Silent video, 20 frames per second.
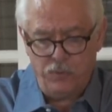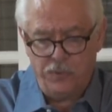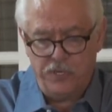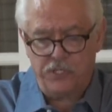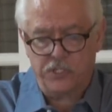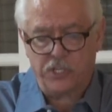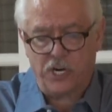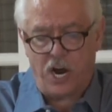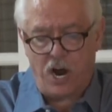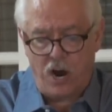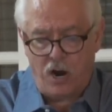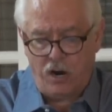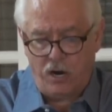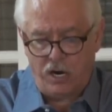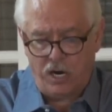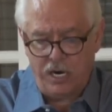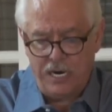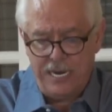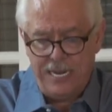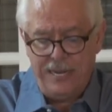which
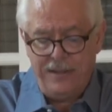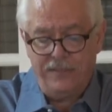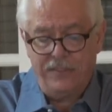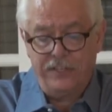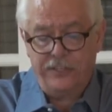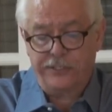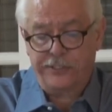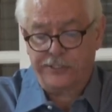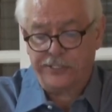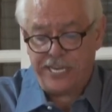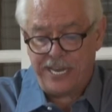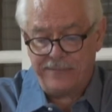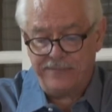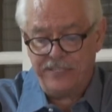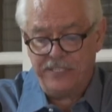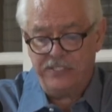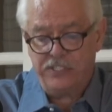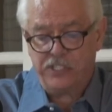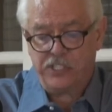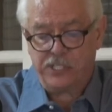are the
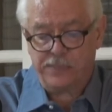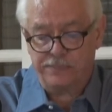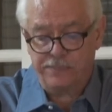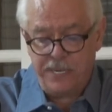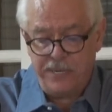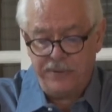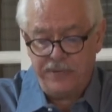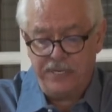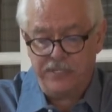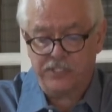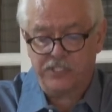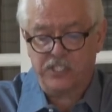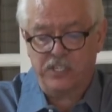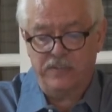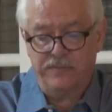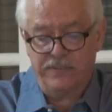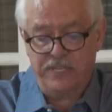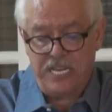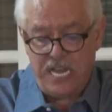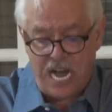seven spirits
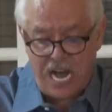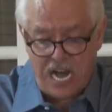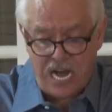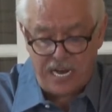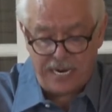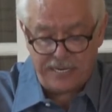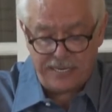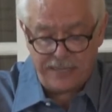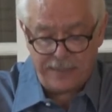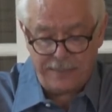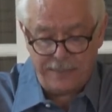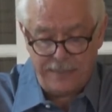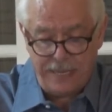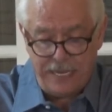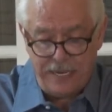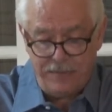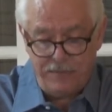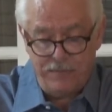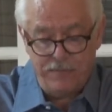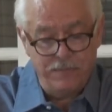of God.
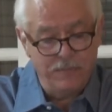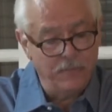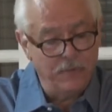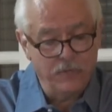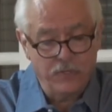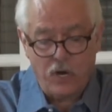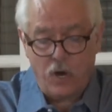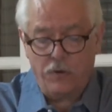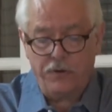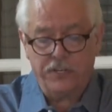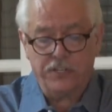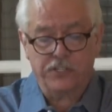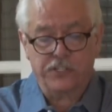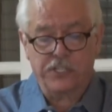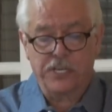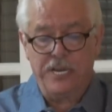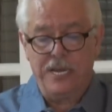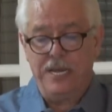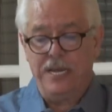Notice